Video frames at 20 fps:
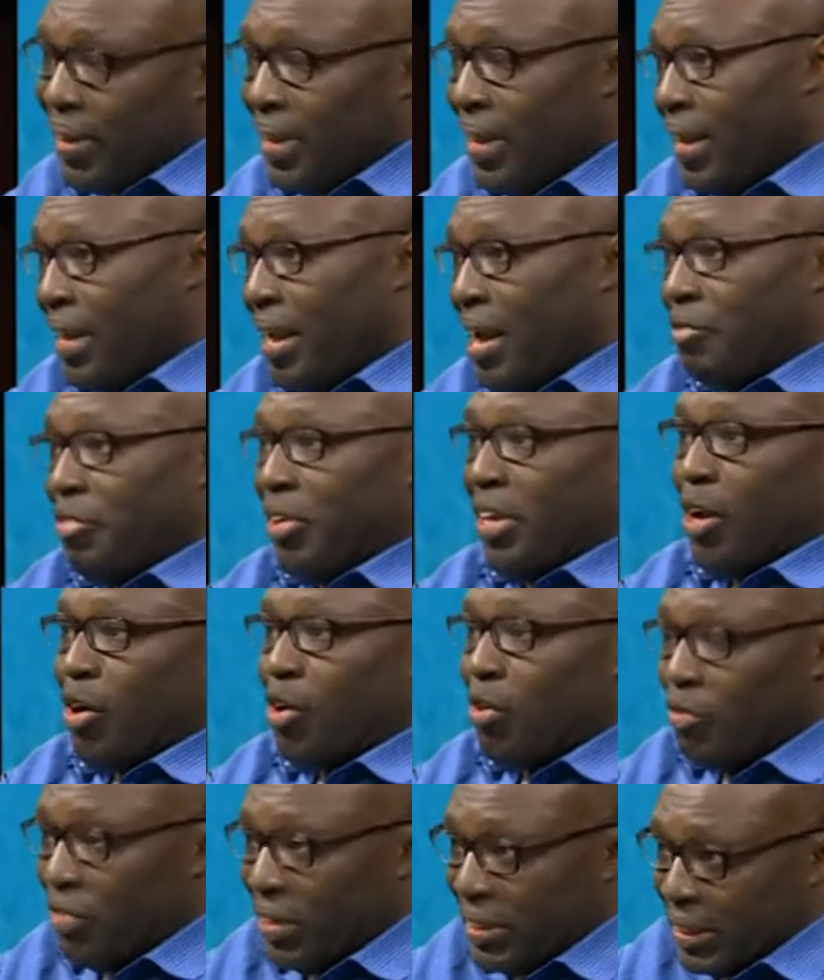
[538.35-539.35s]
and having a
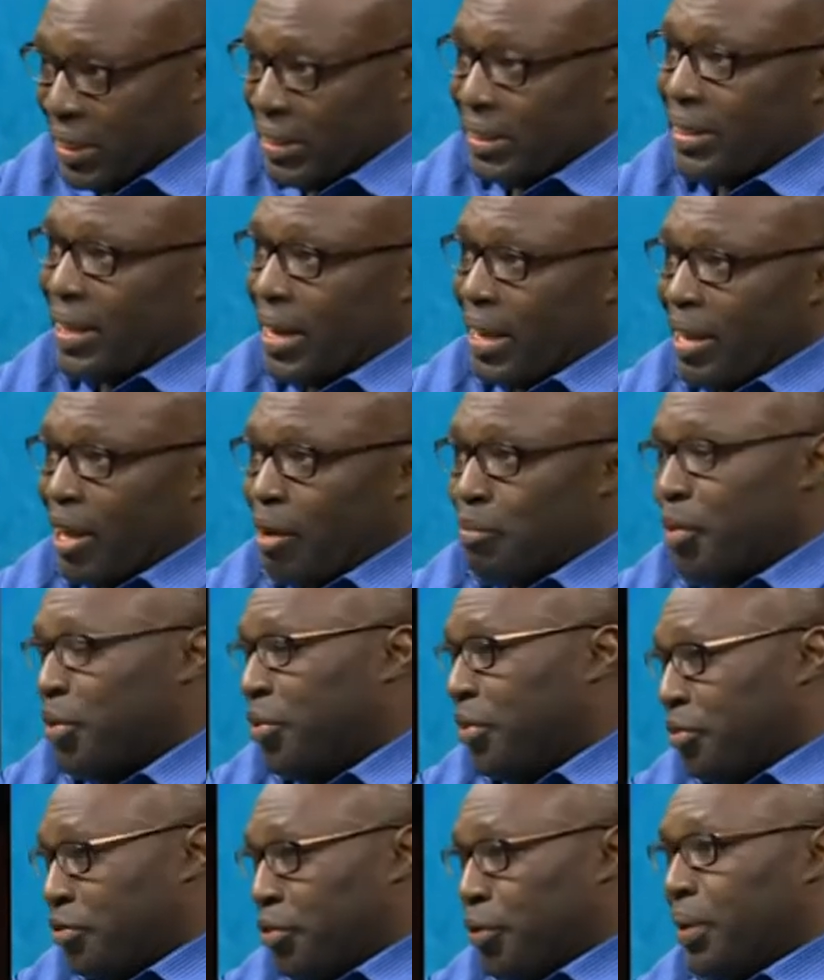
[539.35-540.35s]
conversation at that
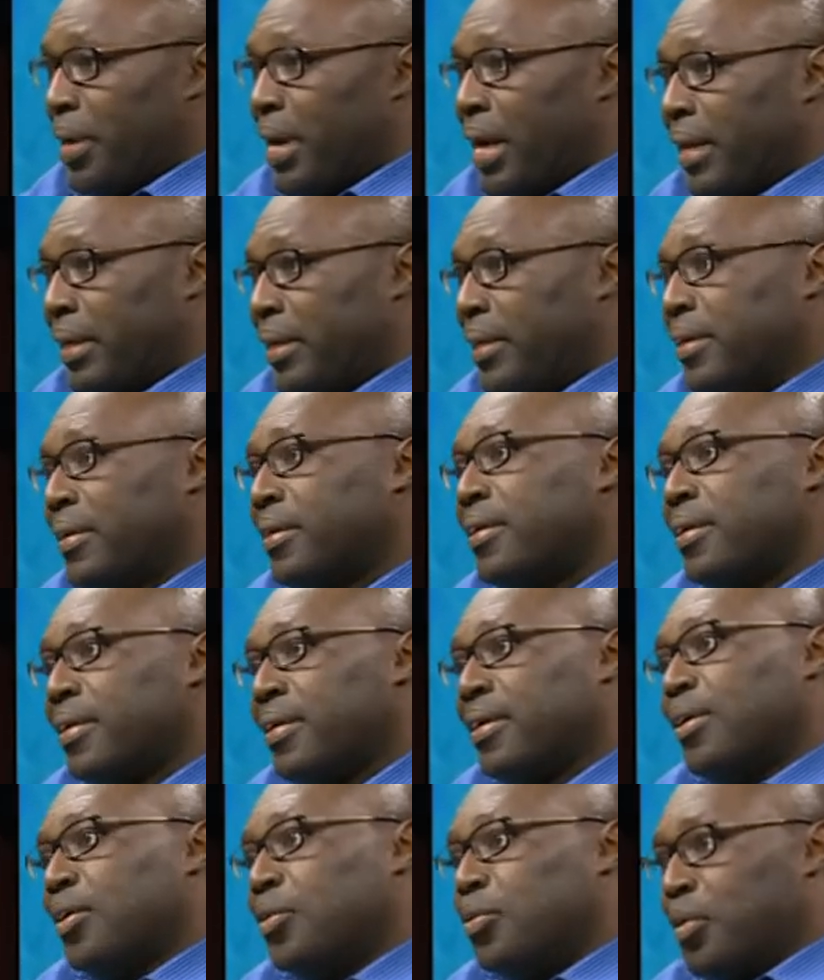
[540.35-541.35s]
beautiful garden
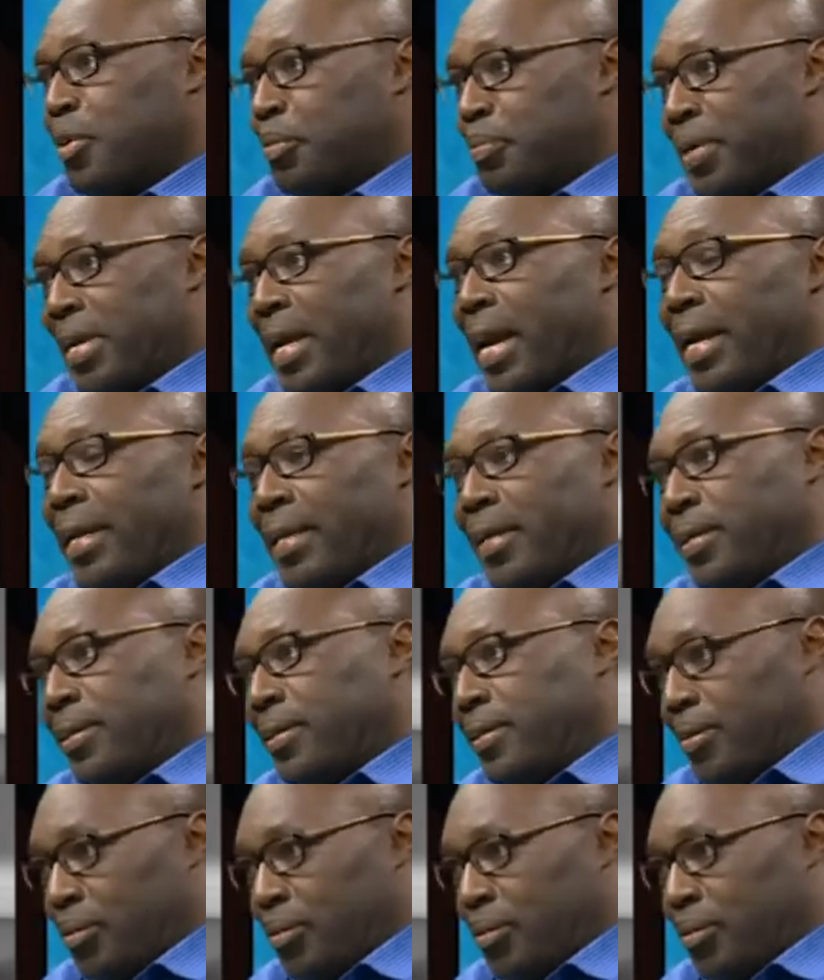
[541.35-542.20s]
will be ideal.